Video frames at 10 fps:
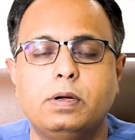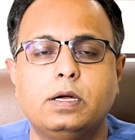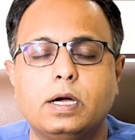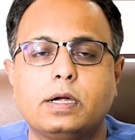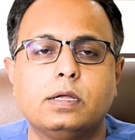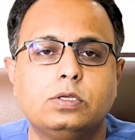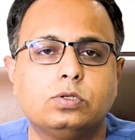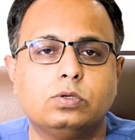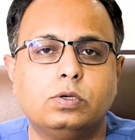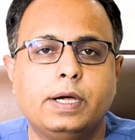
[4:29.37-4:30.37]
cut,
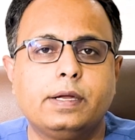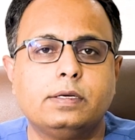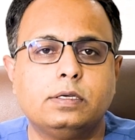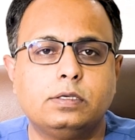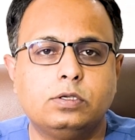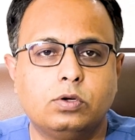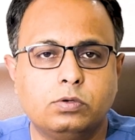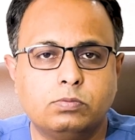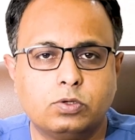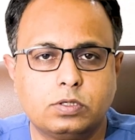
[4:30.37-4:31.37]
so
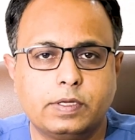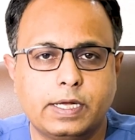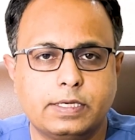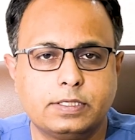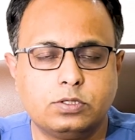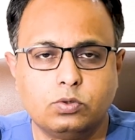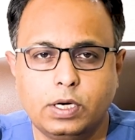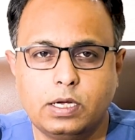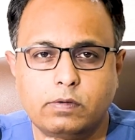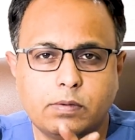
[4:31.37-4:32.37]
most of the cases do
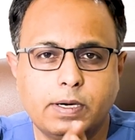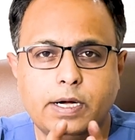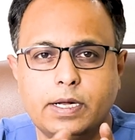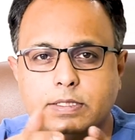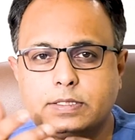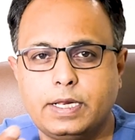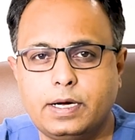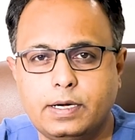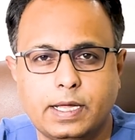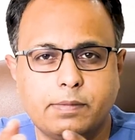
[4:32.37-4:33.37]
recover, but it does
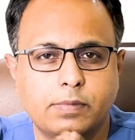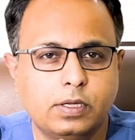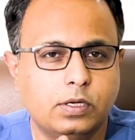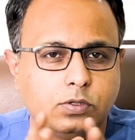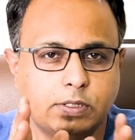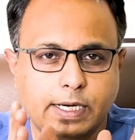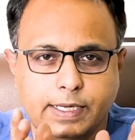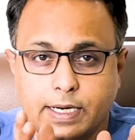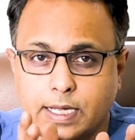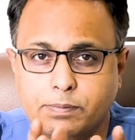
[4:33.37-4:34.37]
take time. So that
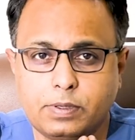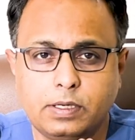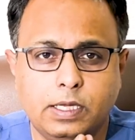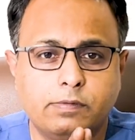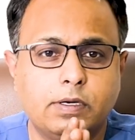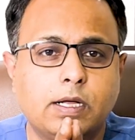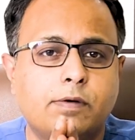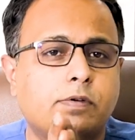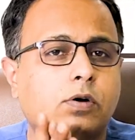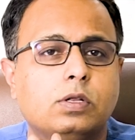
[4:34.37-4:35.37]
can happen even
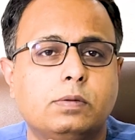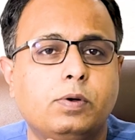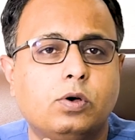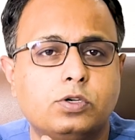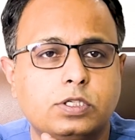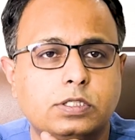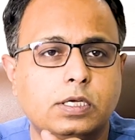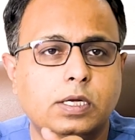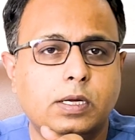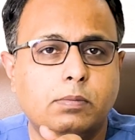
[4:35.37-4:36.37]
after all the precautions.
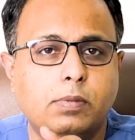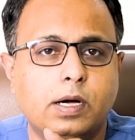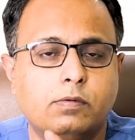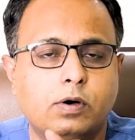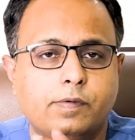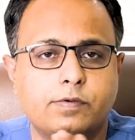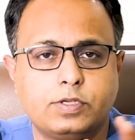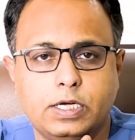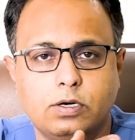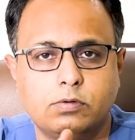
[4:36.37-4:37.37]
But what we've
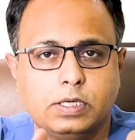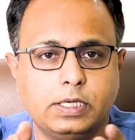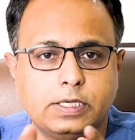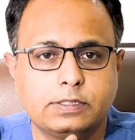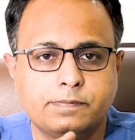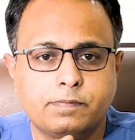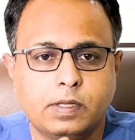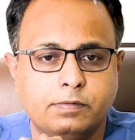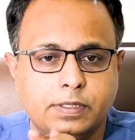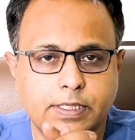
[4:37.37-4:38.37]
seen over the years
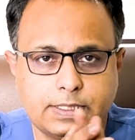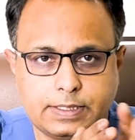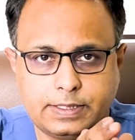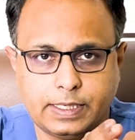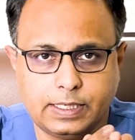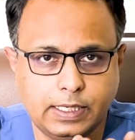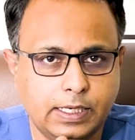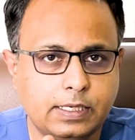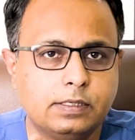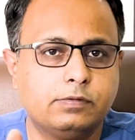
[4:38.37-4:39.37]
with this
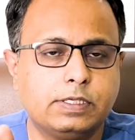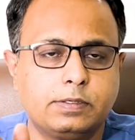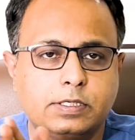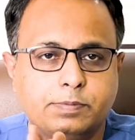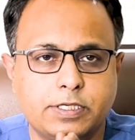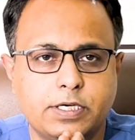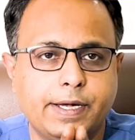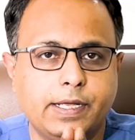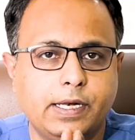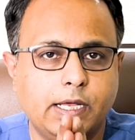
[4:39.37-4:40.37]
technique, with this special
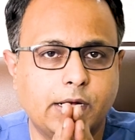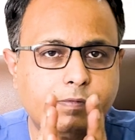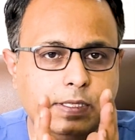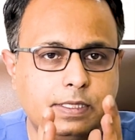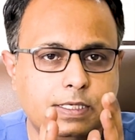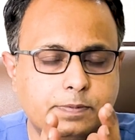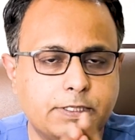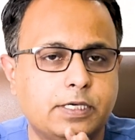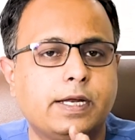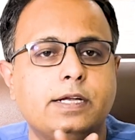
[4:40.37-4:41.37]
technique and with these
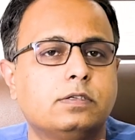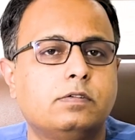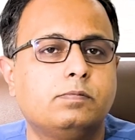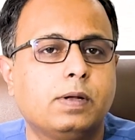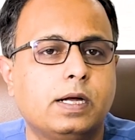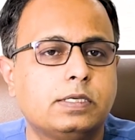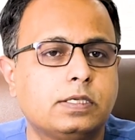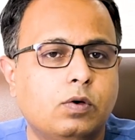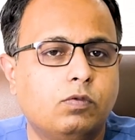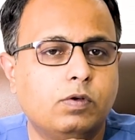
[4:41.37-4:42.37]
special kinds of implants,
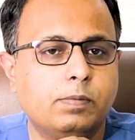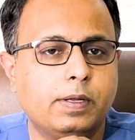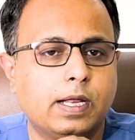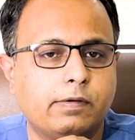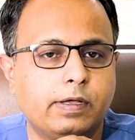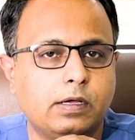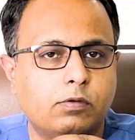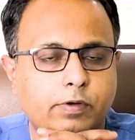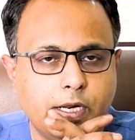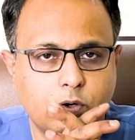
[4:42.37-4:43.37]
we've been
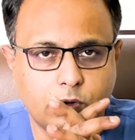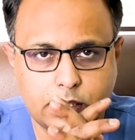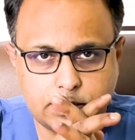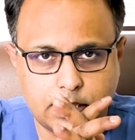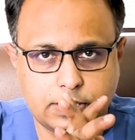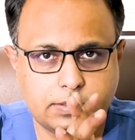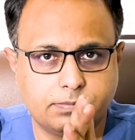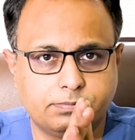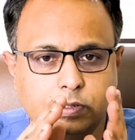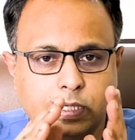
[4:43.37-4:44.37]
having very good results,
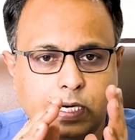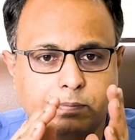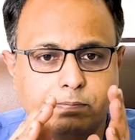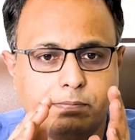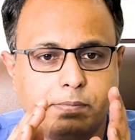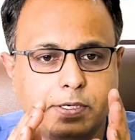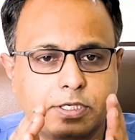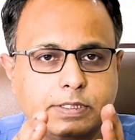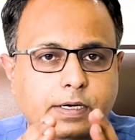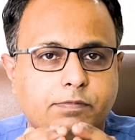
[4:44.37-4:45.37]
and
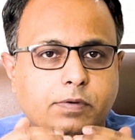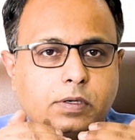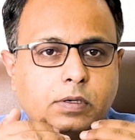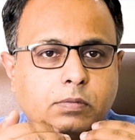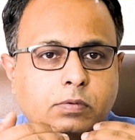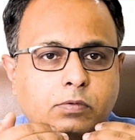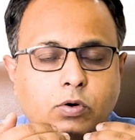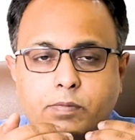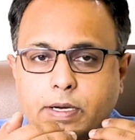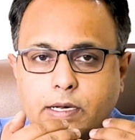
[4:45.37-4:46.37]
patients who
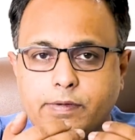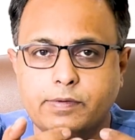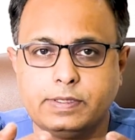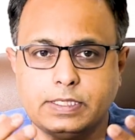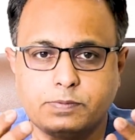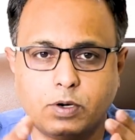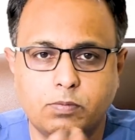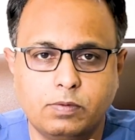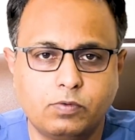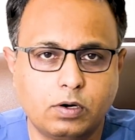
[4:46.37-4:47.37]
have been living with this
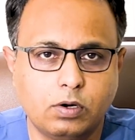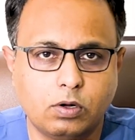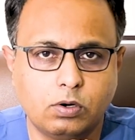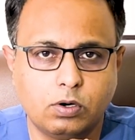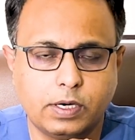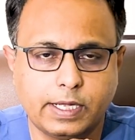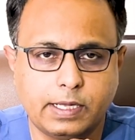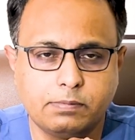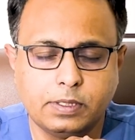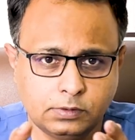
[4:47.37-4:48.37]
problem for a long
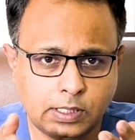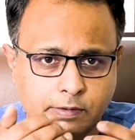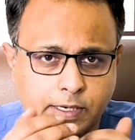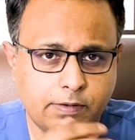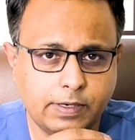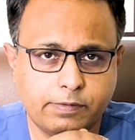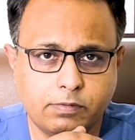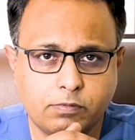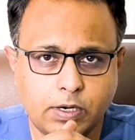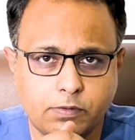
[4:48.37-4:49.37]
time have had very
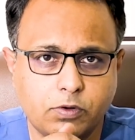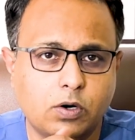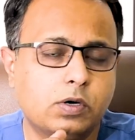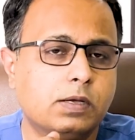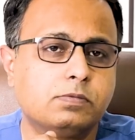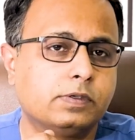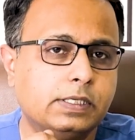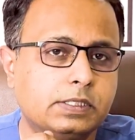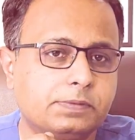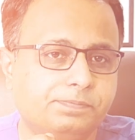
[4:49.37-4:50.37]
wonderful outcomes with
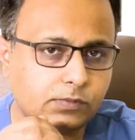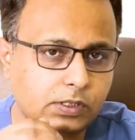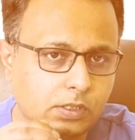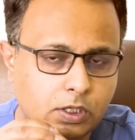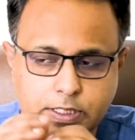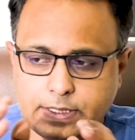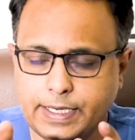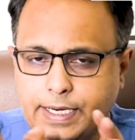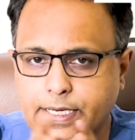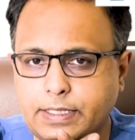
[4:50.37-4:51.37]
this. Now this
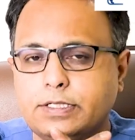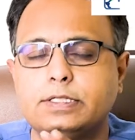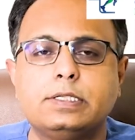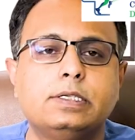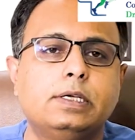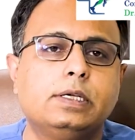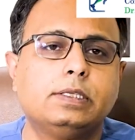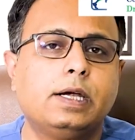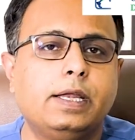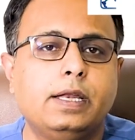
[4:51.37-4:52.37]
lady, she's a
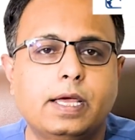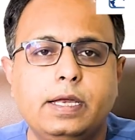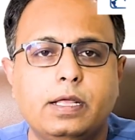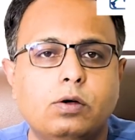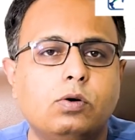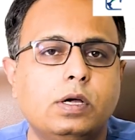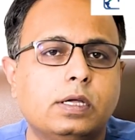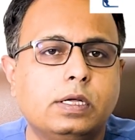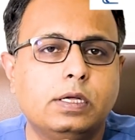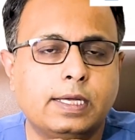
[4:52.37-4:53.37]
39-year-old.
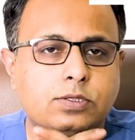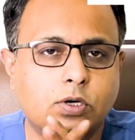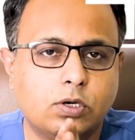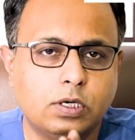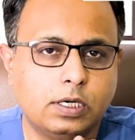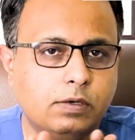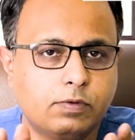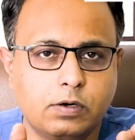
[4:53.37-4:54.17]
I saw her in one